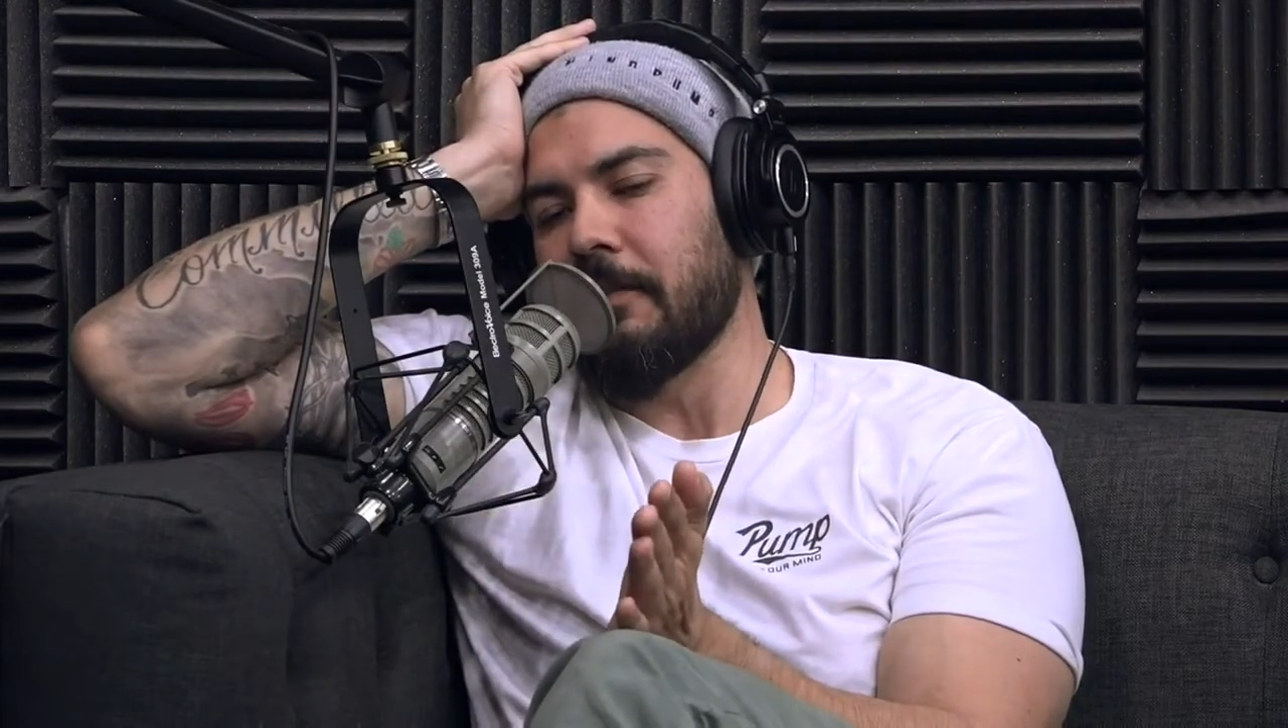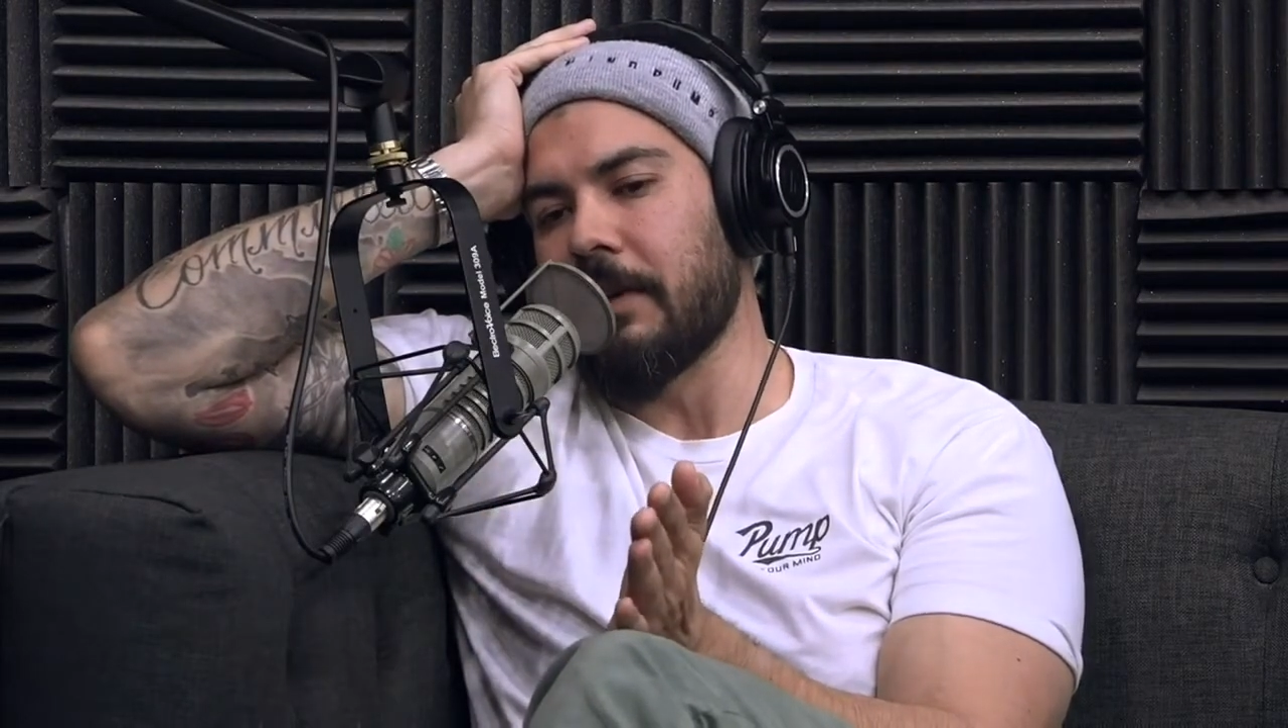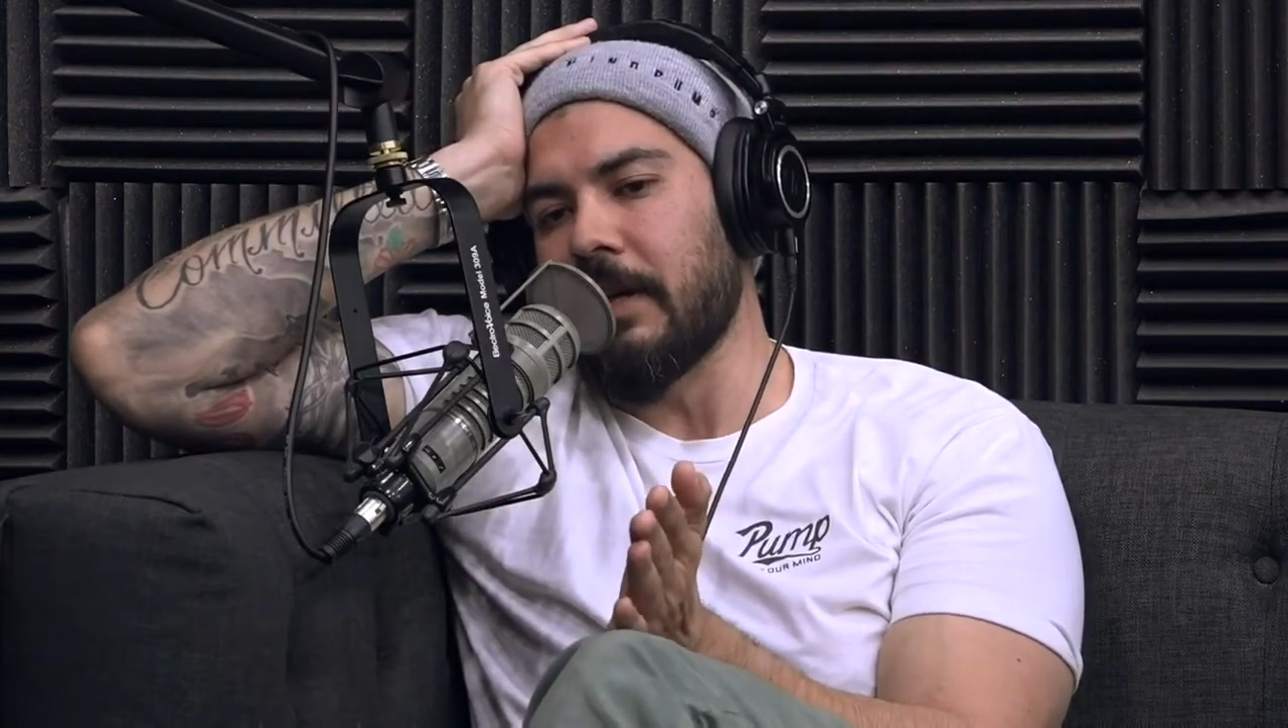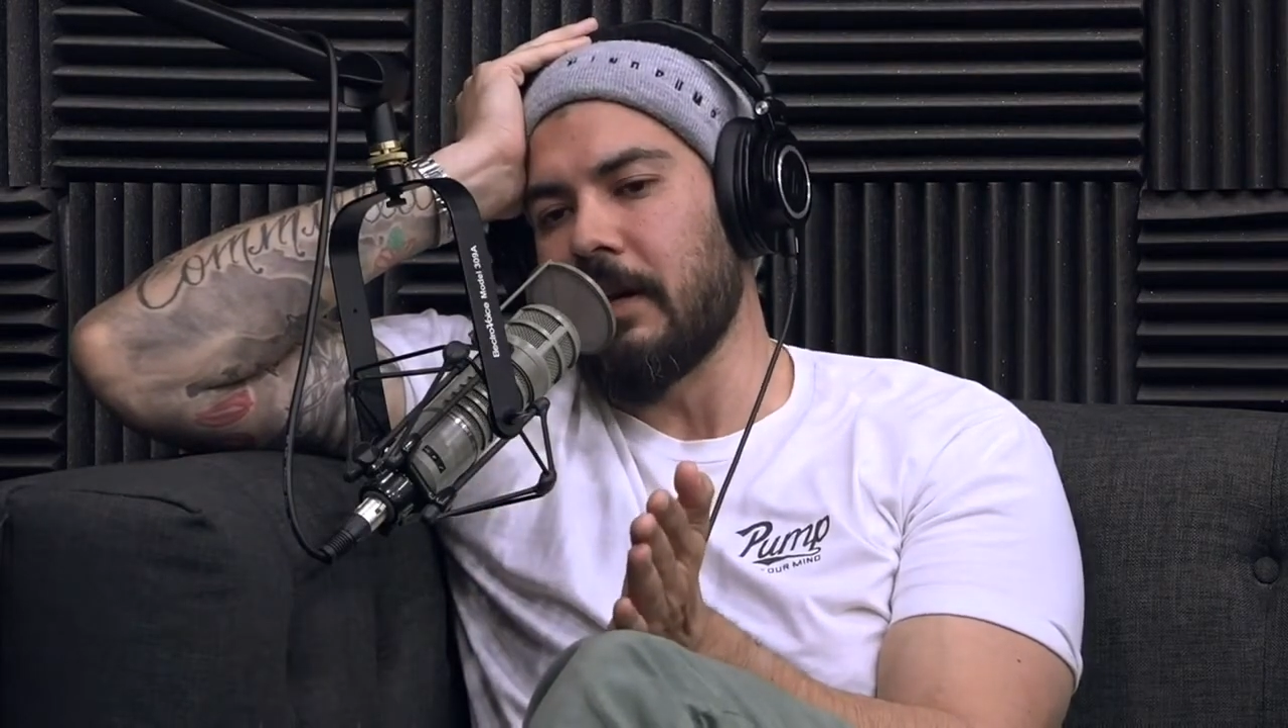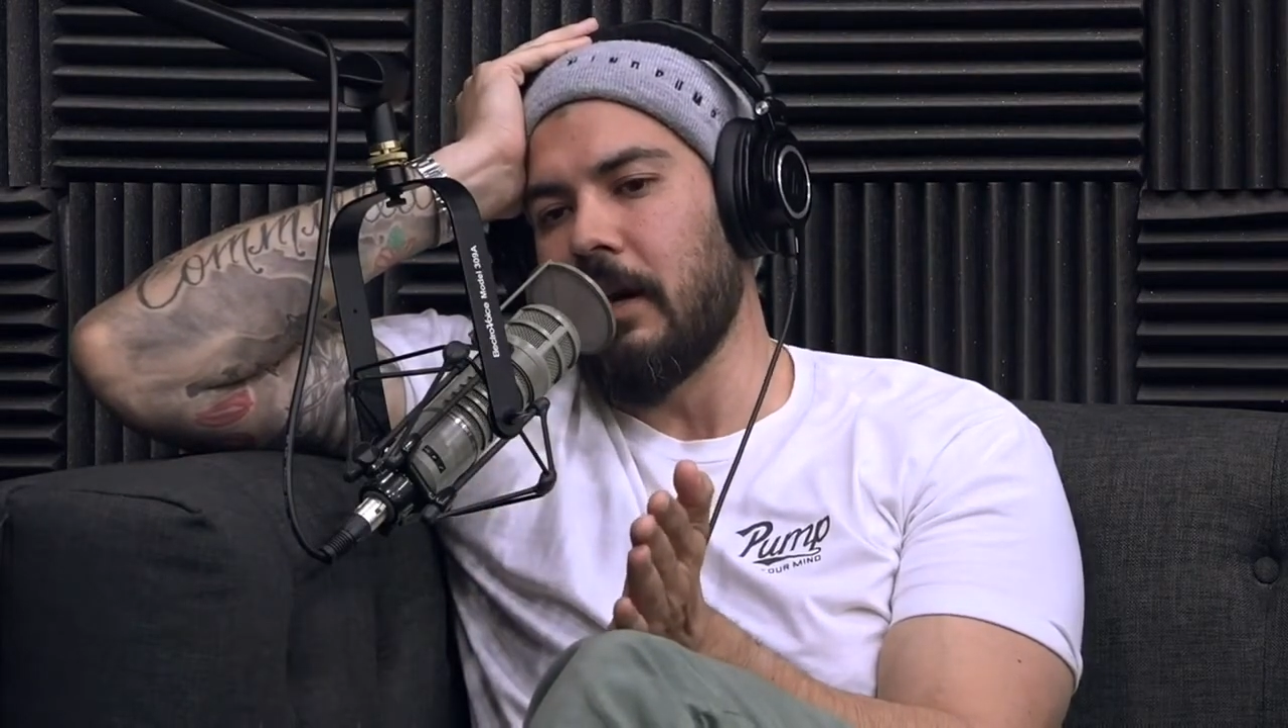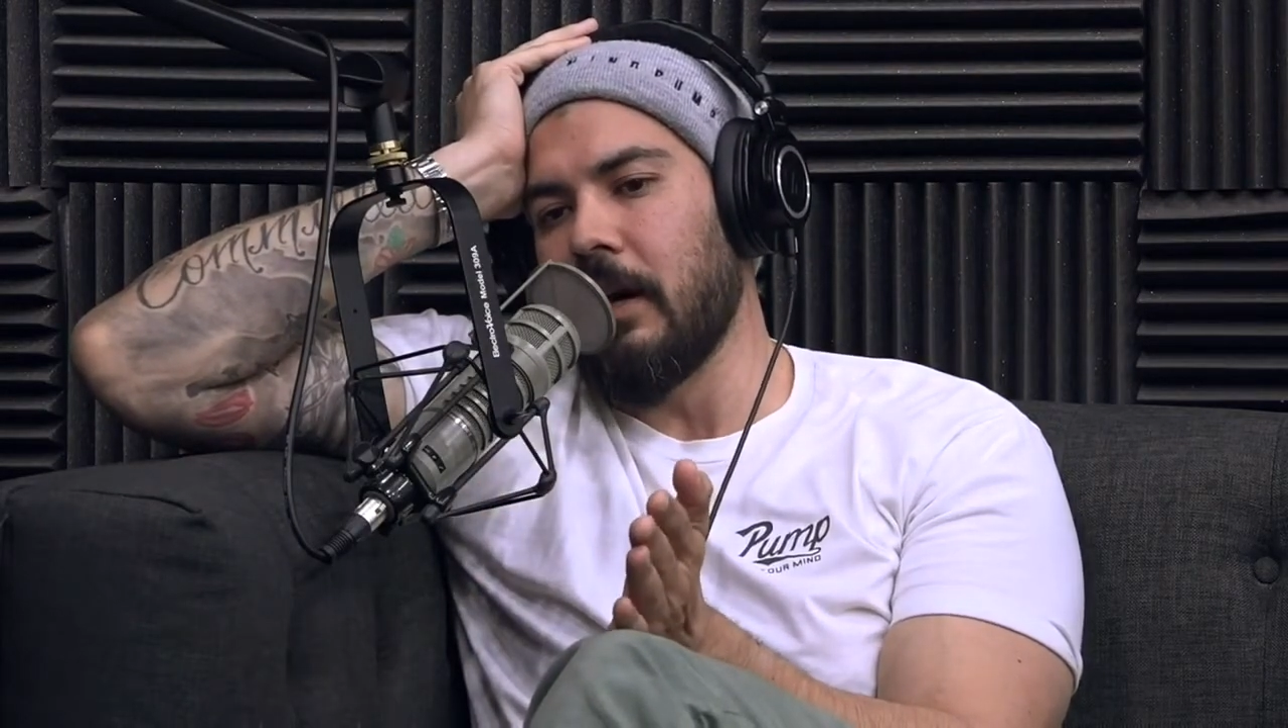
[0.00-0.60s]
for me.